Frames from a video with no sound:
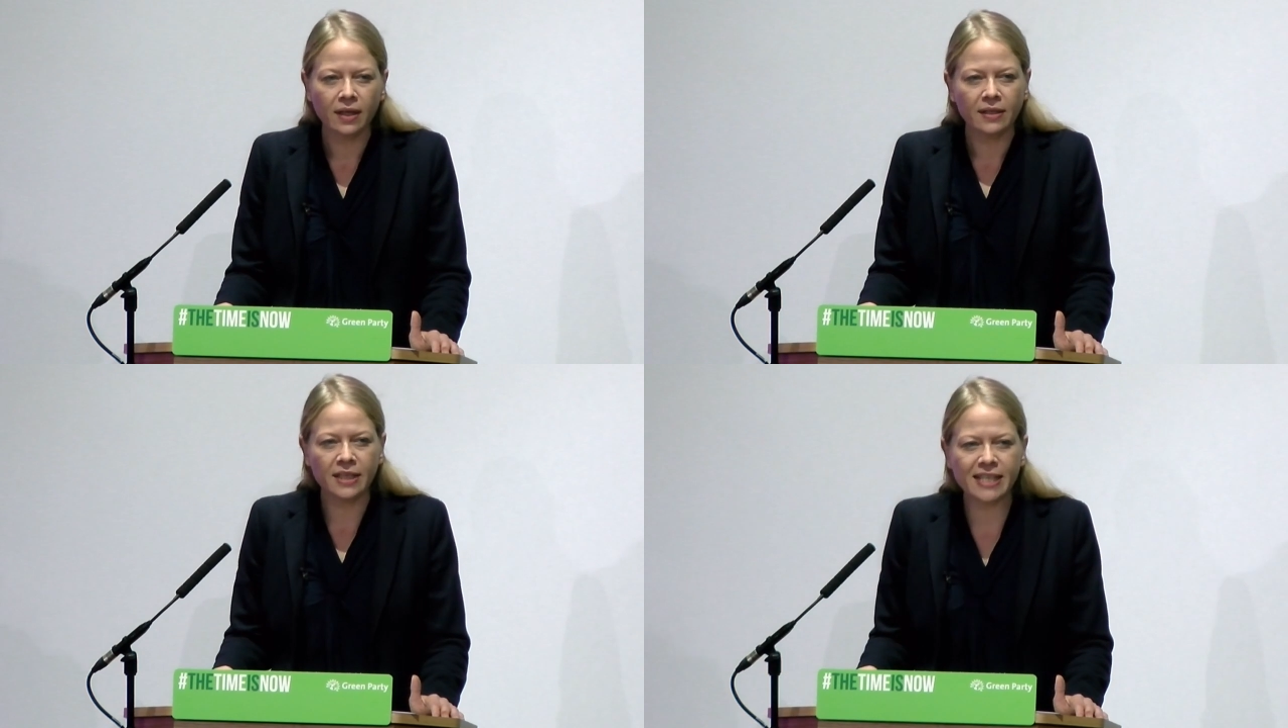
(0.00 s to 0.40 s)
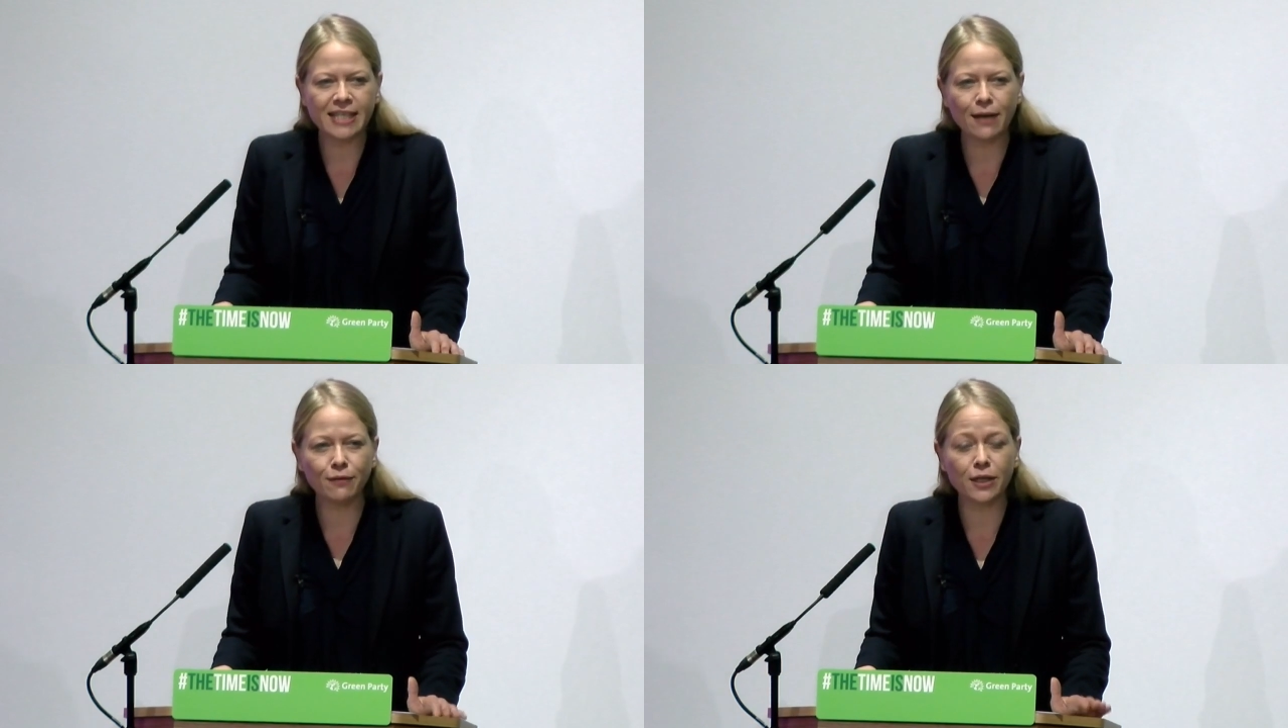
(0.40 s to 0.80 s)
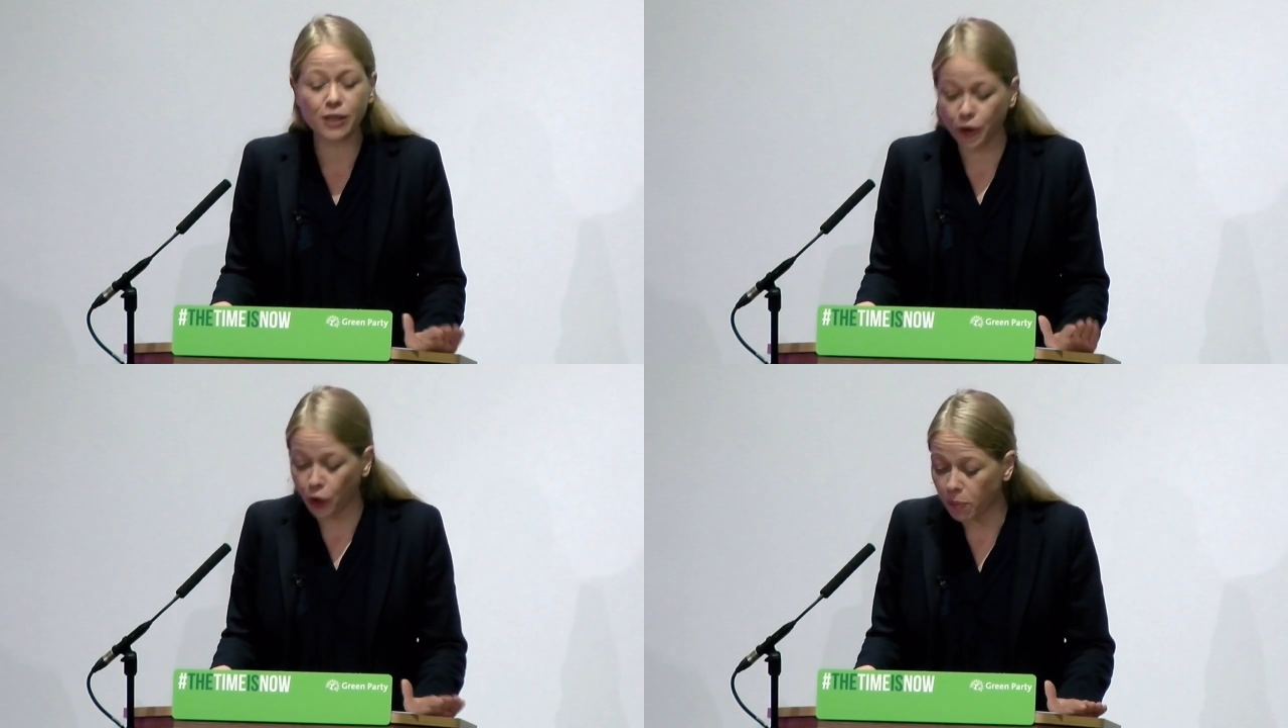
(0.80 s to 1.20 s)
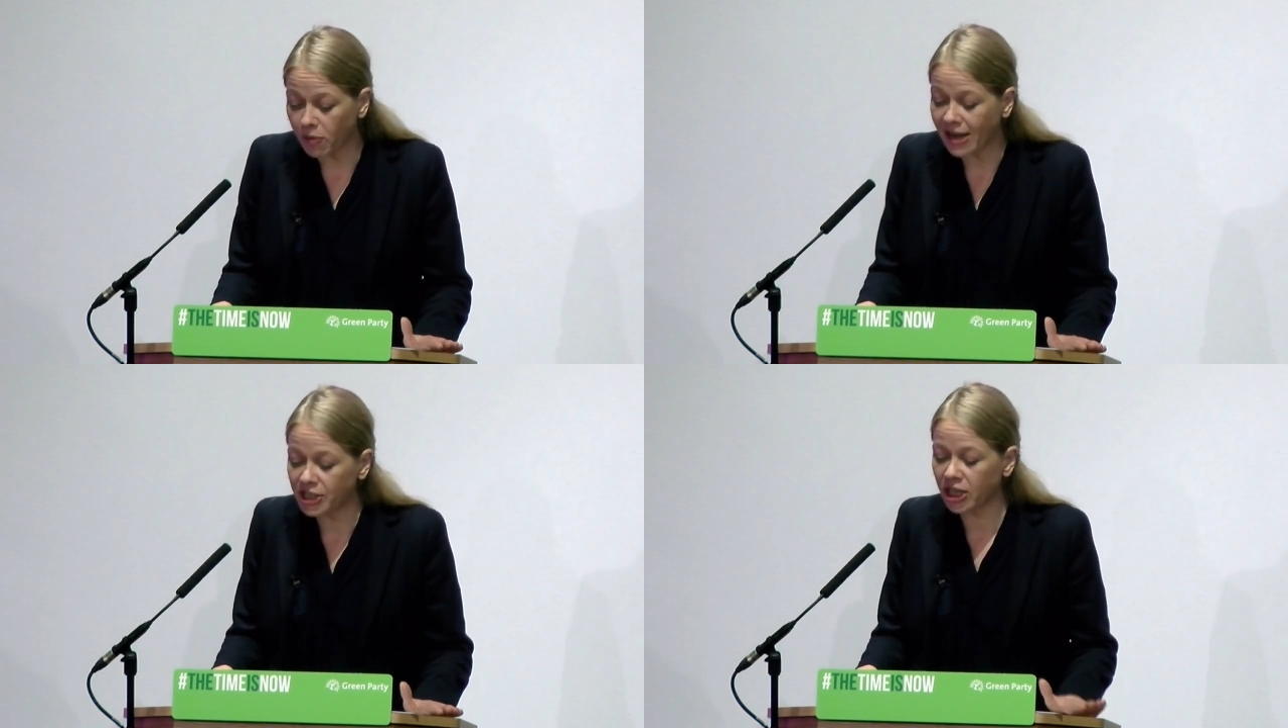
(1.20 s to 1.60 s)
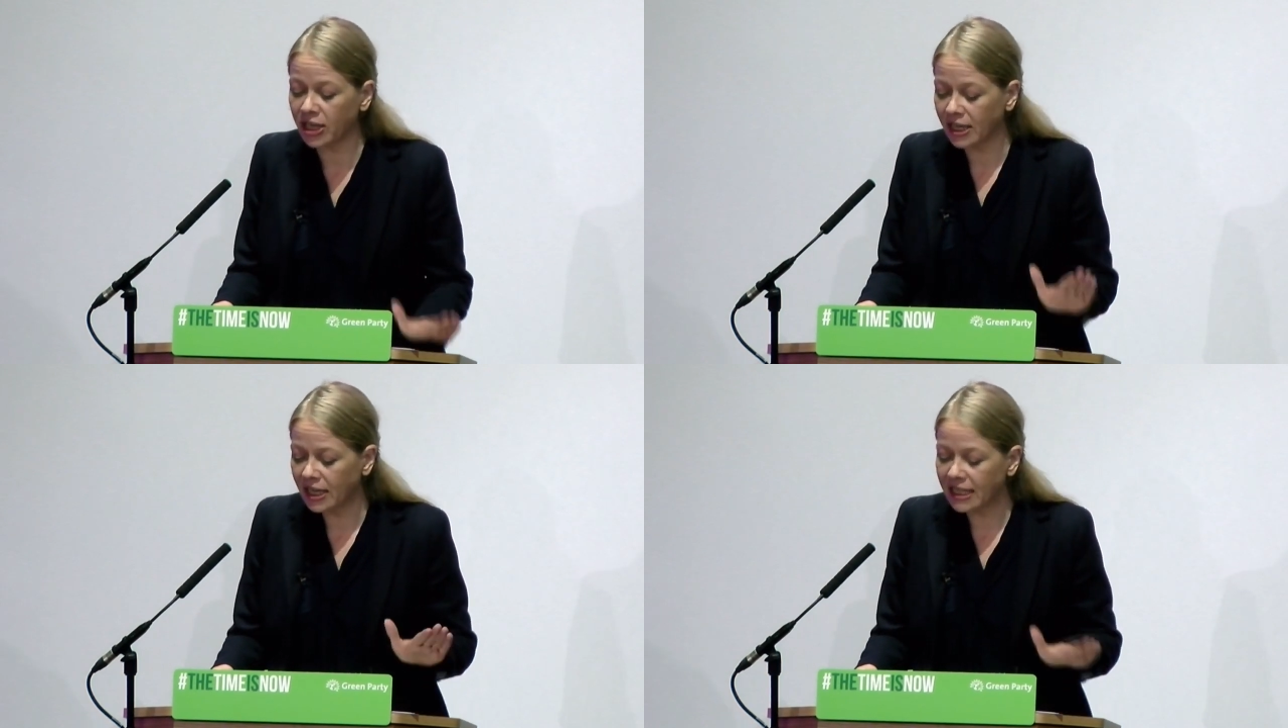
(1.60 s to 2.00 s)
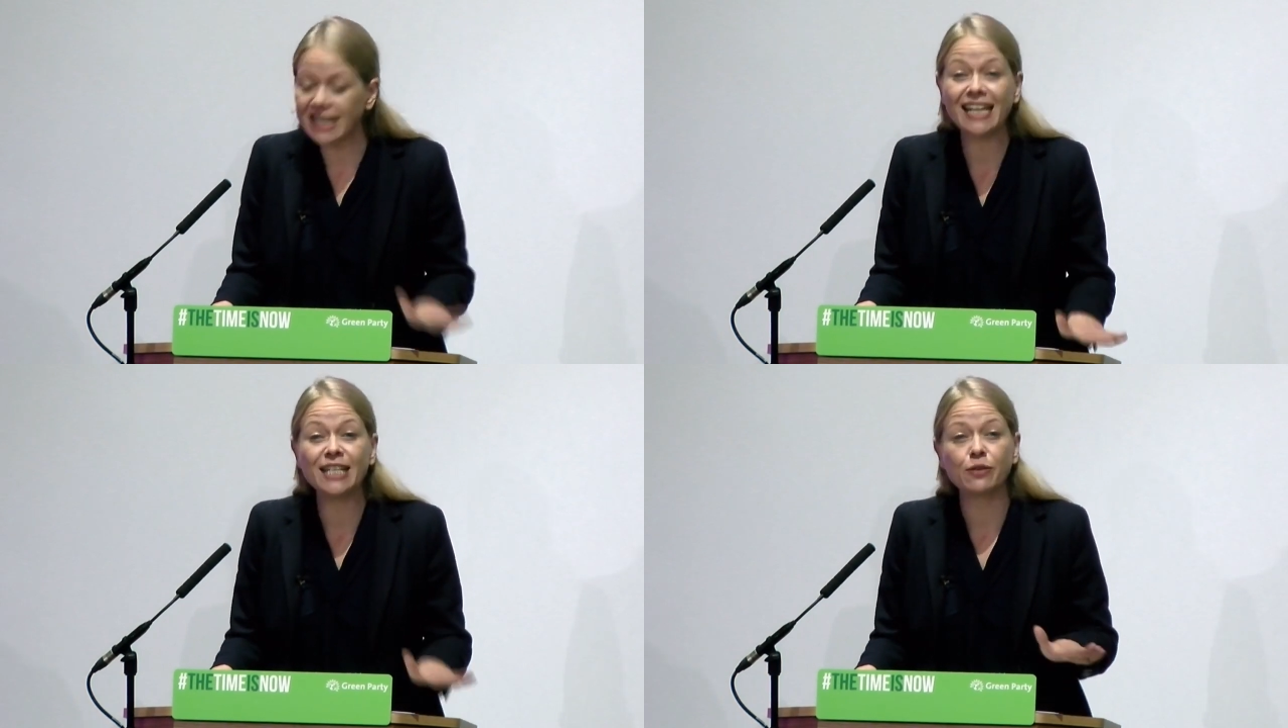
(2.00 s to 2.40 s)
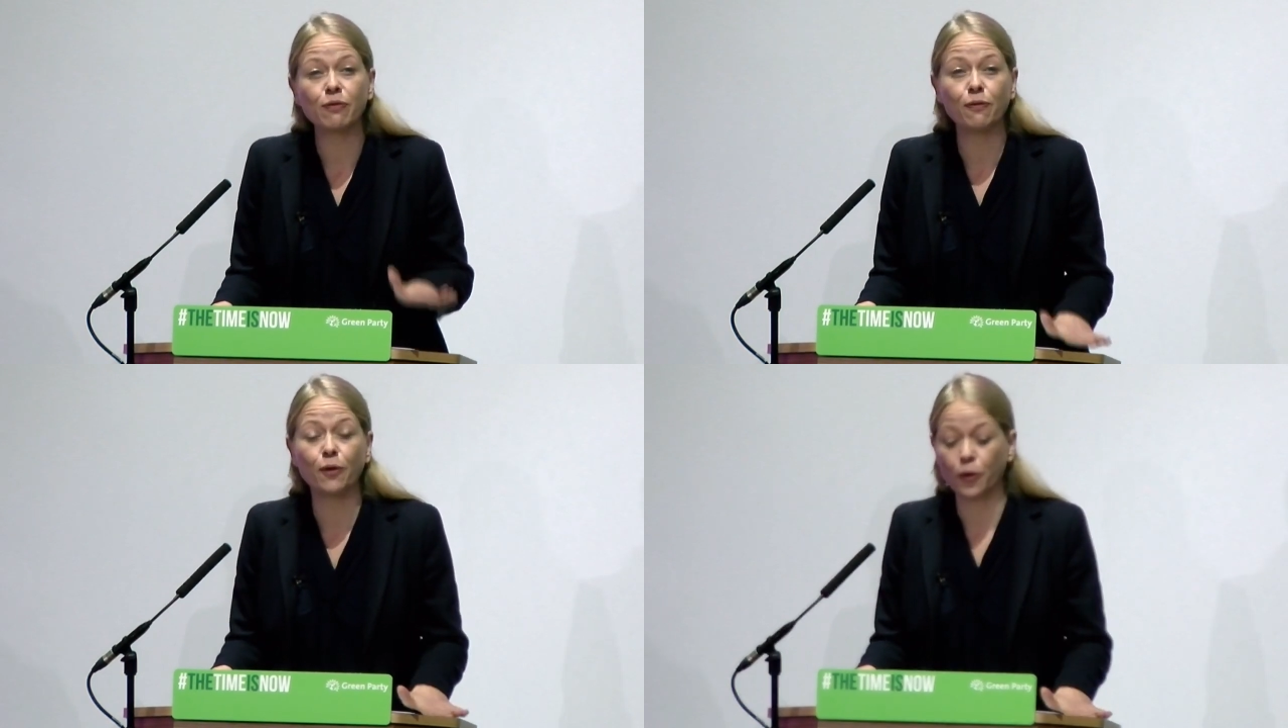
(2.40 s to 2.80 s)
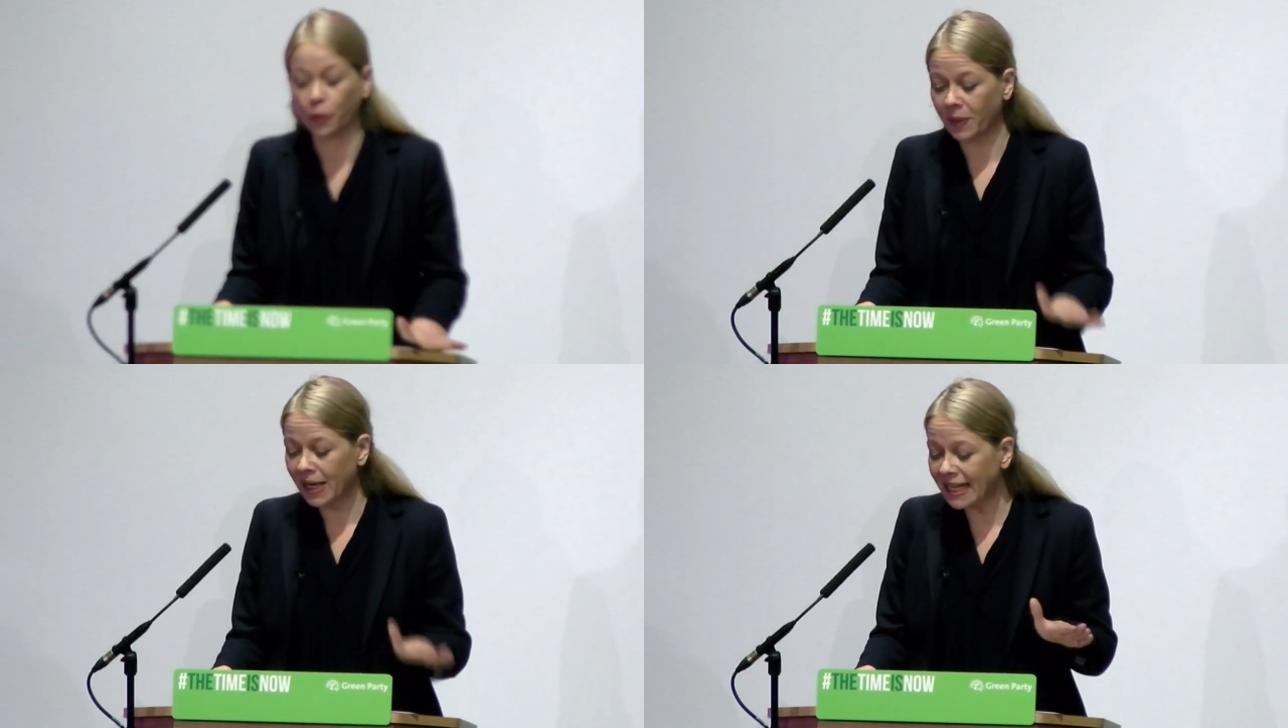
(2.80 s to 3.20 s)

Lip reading: The City of London Corporation needs reform.